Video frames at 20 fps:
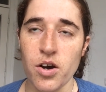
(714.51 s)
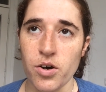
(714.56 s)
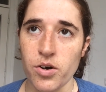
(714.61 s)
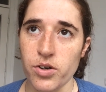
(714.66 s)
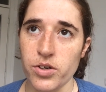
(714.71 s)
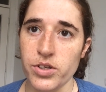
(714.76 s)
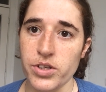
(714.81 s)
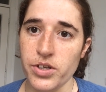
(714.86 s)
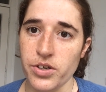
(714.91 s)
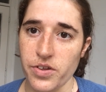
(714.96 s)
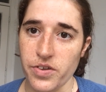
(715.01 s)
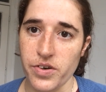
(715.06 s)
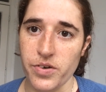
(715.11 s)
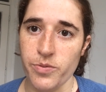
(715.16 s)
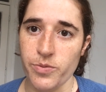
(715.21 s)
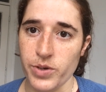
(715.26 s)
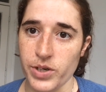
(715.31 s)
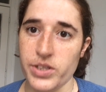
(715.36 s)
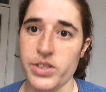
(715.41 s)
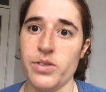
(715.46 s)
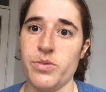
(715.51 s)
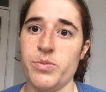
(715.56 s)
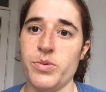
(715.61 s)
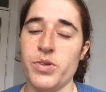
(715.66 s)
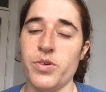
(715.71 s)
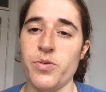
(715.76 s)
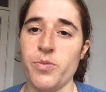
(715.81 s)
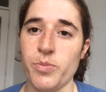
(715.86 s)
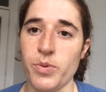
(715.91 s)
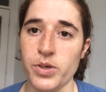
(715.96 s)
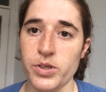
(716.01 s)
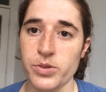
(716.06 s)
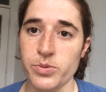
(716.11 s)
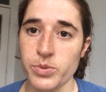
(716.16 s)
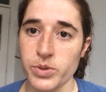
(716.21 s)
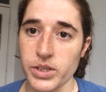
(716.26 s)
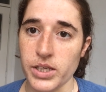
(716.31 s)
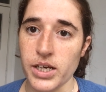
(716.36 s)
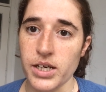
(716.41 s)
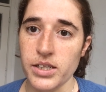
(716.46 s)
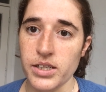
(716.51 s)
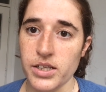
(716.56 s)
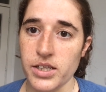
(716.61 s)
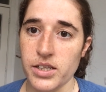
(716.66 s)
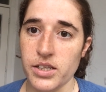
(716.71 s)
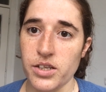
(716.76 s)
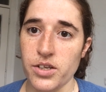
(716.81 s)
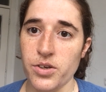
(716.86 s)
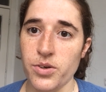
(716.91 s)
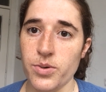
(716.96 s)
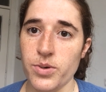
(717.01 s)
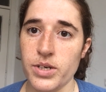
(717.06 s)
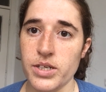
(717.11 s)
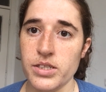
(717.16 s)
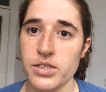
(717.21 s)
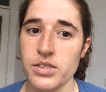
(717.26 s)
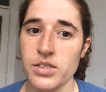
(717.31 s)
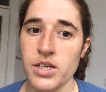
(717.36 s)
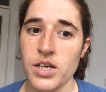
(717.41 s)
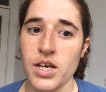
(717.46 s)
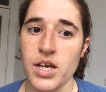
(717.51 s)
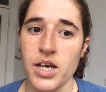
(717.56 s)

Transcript: all the other victims of police brutality in the US.